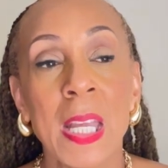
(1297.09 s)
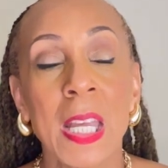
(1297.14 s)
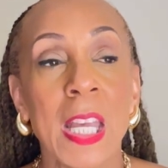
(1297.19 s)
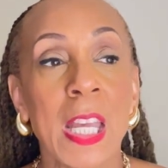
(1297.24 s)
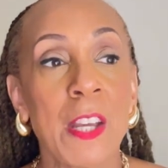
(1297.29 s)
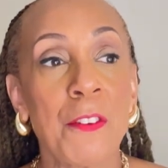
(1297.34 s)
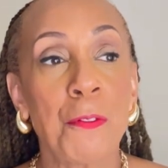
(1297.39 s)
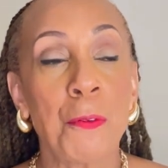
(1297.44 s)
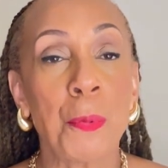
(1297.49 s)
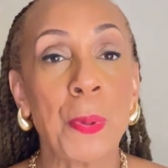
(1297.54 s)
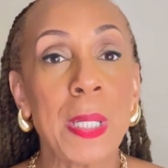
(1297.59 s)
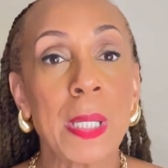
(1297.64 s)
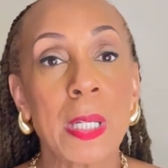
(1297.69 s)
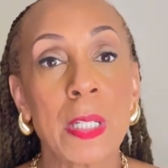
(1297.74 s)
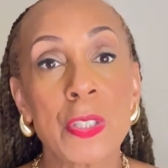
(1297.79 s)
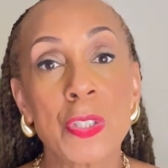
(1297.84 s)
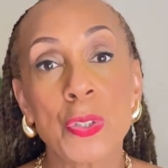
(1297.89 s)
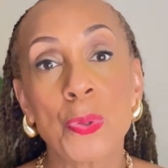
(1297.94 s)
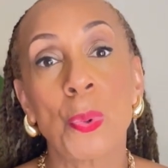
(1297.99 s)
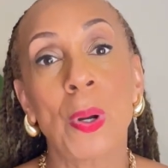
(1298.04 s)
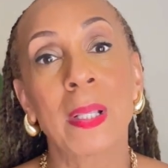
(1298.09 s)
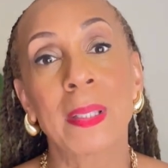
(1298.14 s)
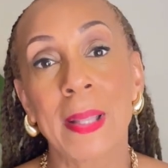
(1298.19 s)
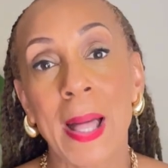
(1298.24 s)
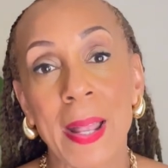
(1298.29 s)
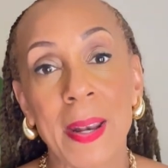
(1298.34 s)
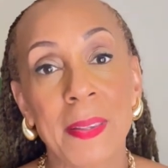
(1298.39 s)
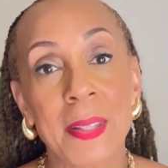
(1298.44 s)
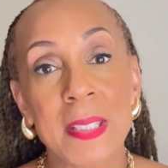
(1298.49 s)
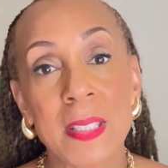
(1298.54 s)
If we can do a
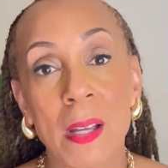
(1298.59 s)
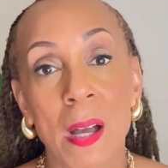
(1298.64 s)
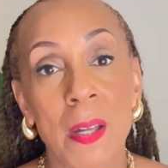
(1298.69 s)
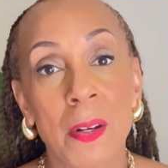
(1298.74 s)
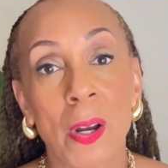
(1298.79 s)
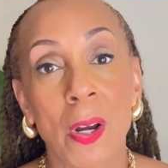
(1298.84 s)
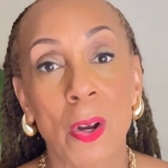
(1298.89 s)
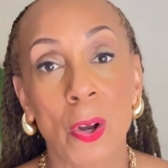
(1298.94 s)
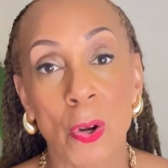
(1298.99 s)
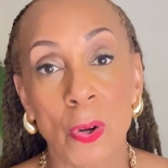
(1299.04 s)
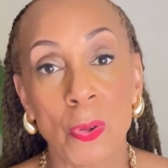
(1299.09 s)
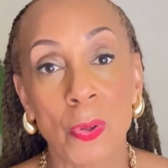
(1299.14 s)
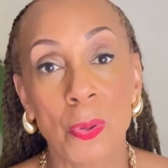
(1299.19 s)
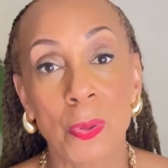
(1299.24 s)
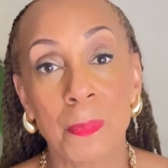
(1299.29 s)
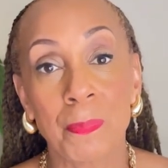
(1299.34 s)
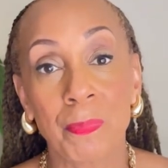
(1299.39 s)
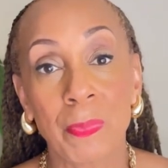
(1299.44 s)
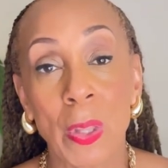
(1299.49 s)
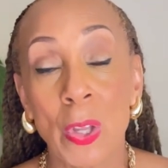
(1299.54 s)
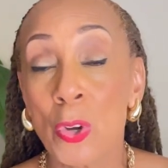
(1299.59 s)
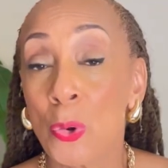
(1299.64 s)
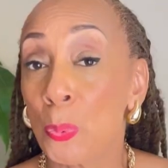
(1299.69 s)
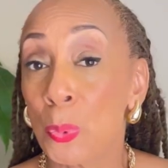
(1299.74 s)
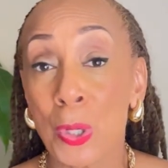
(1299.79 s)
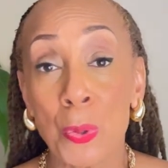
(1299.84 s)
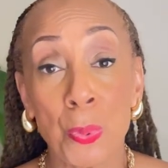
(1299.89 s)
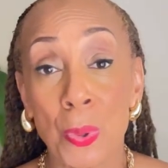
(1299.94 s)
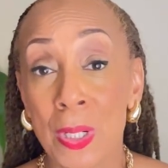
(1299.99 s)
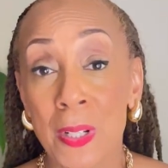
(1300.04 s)
lot of this on our own,
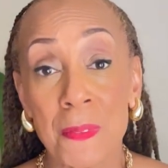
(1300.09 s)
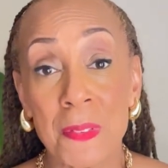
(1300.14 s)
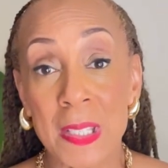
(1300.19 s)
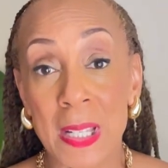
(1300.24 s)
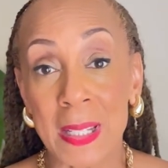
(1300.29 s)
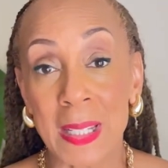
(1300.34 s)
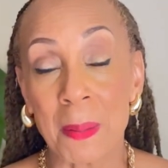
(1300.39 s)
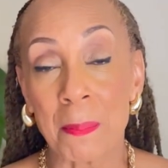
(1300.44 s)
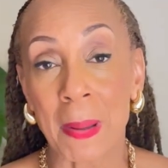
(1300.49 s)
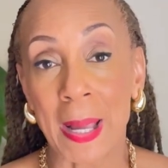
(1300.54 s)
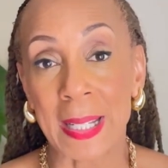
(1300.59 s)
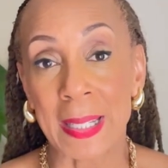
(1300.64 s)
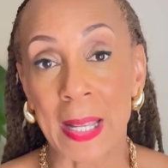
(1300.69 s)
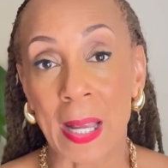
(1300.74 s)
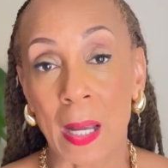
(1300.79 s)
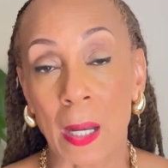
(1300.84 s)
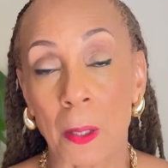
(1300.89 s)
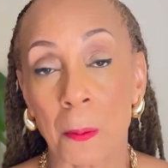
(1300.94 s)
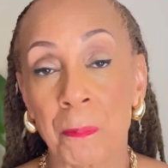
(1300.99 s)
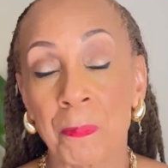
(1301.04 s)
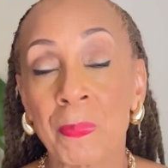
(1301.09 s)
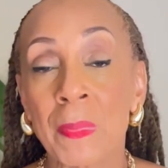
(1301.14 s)
we would have done it by now.